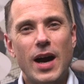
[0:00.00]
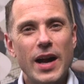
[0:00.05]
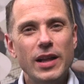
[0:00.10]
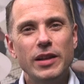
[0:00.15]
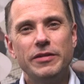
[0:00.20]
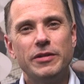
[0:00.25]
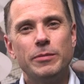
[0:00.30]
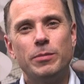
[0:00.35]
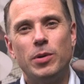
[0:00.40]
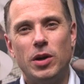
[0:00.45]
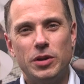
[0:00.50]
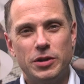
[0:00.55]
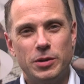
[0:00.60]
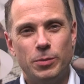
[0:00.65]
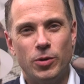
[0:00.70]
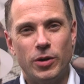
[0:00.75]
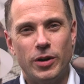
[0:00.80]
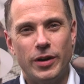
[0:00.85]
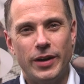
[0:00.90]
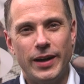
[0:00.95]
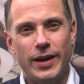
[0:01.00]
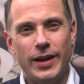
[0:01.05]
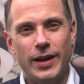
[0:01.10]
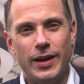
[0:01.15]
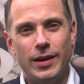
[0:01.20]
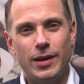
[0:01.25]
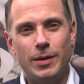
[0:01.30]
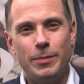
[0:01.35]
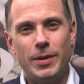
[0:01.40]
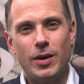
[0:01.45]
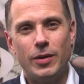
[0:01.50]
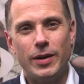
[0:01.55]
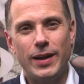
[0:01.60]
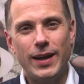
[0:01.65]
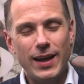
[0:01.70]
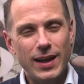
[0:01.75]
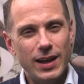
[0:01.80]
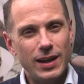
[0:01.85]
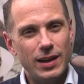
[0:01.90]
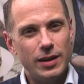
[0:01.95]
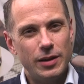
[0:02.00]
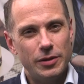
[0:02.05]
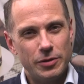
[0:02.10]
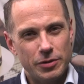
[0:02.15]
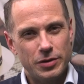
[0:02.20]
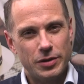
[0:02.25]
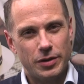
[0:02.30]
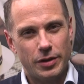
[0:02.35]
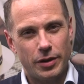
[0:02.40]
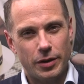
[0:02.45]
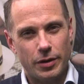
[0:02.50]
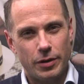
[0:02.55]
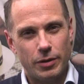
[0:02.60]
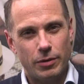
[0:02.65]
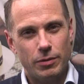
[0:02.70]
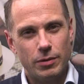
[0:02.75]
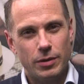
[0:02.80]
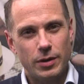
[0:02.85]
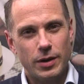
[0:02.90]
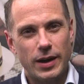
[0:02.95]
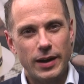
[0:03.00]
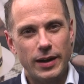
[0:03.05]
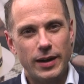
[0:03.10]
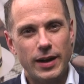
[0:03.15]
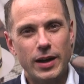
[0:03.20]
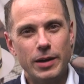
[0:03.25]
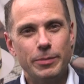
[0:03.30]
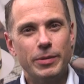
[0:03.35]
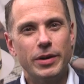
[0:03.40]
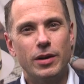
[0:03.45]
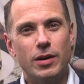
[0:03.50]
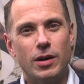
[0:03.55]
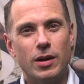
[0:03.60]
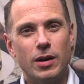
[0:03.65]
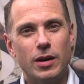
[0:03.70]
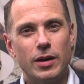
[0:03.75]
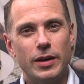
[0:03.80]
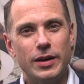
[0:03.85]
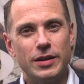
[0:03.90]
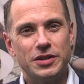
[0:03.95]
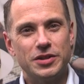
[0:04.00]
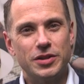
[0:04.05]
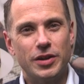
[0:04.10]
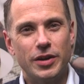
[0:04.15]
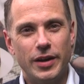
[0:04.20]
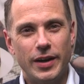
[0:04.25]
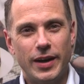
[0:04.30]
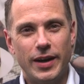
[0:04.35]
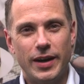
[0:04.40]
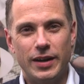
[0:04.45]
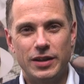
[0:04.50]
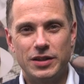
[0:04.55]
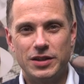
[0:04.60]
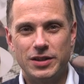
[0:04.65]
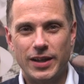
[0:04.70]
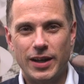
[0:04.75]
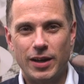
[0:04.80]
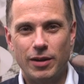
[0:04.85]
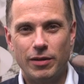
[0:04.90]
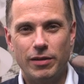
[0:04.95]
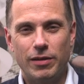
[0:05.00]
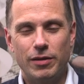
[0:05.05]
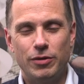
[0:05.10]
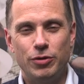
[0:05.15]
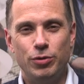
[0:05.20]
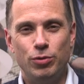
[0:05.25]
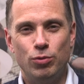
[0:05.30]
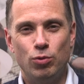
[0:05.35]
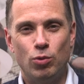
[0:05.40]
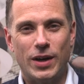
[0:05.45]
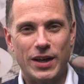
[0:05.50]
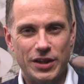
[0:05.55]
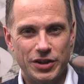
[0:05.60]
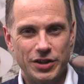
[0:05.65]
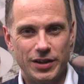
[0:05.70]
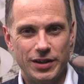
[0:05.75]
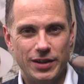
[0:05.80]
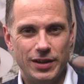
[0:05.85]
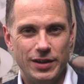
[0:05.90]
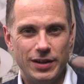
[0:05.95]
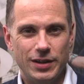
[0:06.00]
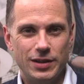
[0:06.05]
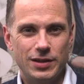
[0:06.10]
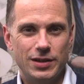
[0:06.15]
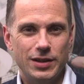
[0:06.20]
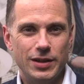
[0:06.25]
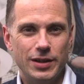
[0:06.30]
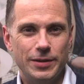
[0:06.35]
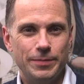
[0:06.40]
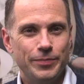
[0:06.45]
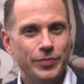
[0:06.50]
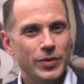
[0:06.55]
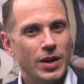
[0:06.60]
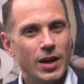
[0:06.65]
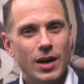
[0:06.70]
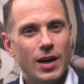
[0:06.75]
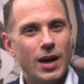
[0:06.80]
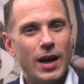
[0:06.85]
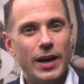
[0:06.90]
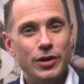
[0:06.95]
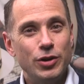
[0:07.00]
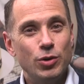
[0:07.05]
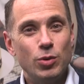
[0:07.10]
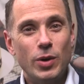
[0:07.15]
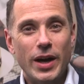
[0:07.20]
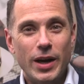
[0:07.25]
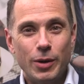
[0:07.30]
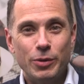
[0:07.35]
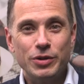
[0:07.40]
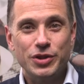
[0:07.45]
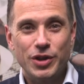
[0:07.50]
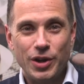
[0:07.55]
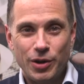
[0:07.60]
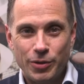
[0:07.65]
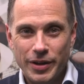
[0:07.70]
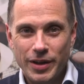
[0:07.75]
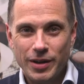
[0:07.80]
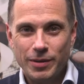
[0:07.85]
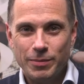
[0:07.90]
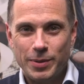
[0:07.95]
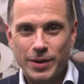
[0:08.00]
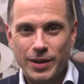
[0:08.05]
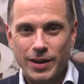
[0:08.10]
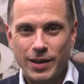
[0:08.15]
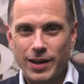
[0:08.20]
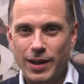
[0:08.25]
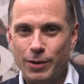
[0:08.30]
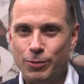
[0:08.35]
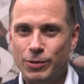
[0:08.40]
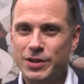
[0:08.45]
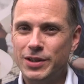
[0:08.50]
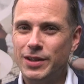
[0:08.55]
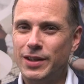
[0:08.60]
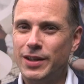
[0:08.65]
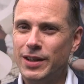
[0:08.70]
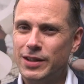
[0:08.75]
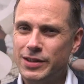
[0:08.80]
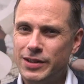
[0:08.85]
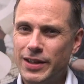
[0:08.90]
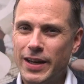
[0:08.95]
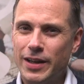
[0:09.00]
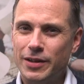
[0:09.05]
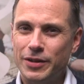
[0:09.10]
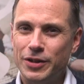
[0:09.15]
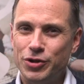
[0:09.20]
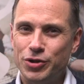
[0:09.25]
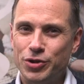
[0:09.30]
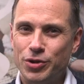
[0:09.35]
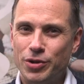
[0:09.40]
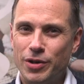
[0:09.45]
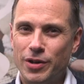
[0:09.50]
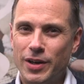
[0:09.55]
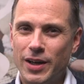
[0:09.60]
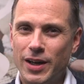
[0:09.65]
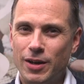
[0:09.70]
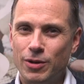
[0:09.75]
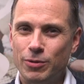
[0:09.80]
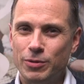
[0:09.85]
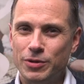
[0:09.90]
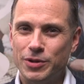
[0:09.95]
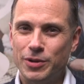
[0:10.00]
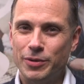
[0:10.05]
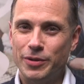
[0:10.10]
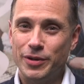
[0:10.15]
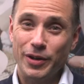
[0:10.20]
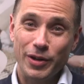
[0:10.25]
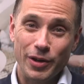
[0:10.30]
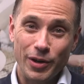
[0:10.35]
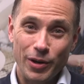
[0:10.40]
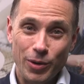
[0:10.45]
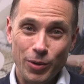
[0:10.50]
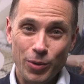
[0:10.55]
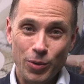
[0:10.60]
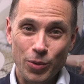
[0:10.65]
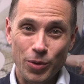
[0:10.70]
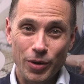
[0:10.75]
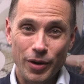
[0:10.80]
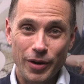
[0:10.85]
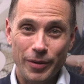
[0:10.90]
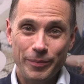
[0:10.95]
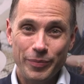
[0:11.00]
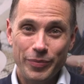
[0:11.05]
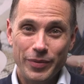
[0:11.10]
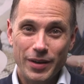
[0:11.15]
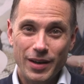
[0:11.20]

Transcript: I live in Baltimore, and about 8 years ago, I got in my car and started heading south to Washington, D.C. I knew why I was going, but I wasn't exactly sure how it was going to go or